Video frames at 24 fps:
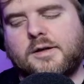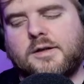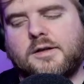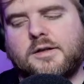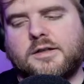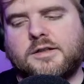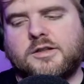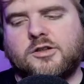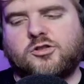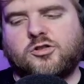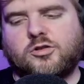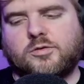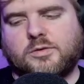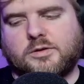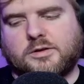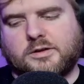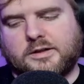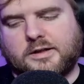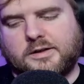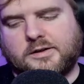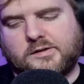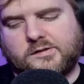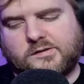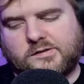Initial
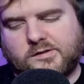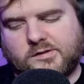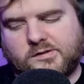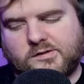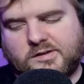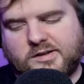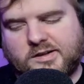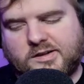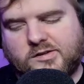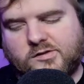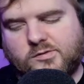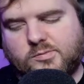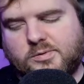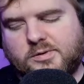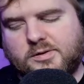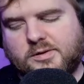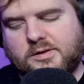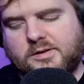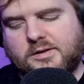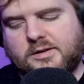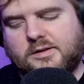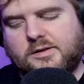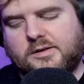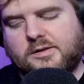reconnaissance. As
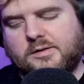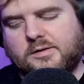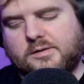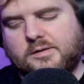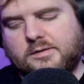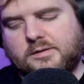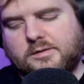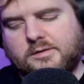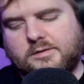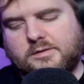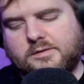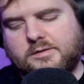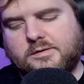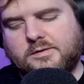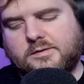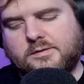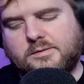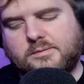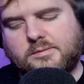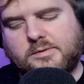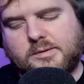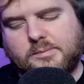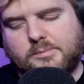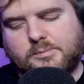within any,
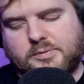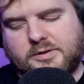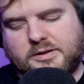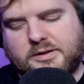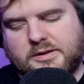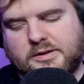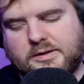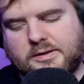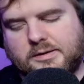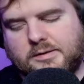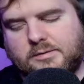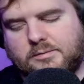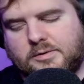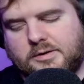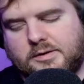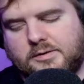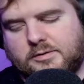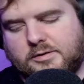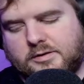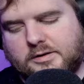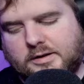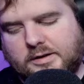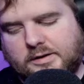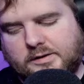we begin with
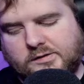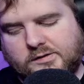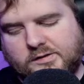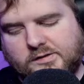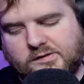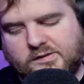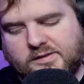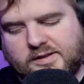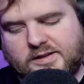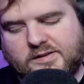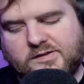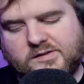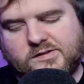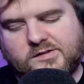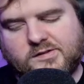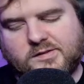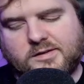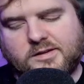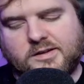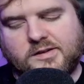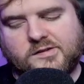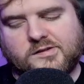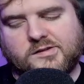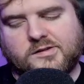reconnaissance. Let's
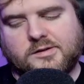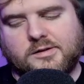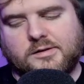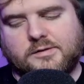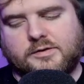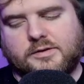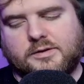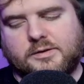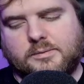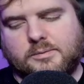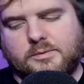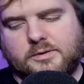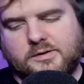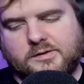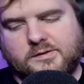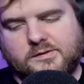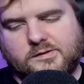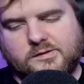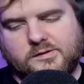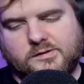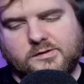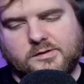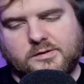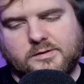discover what
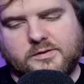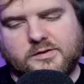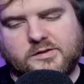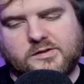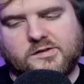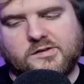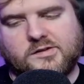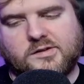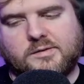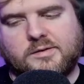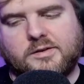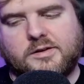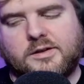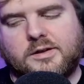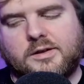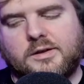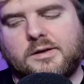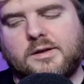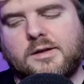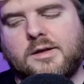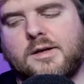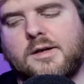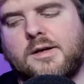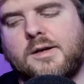services are running
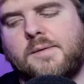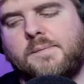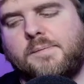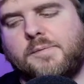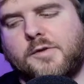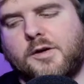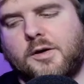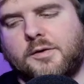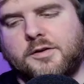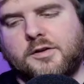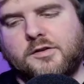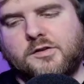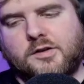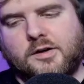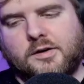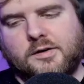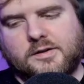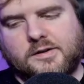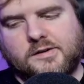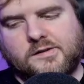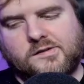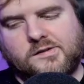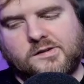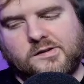on the
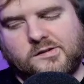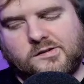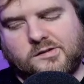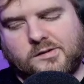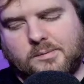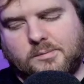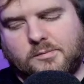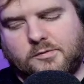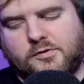target system.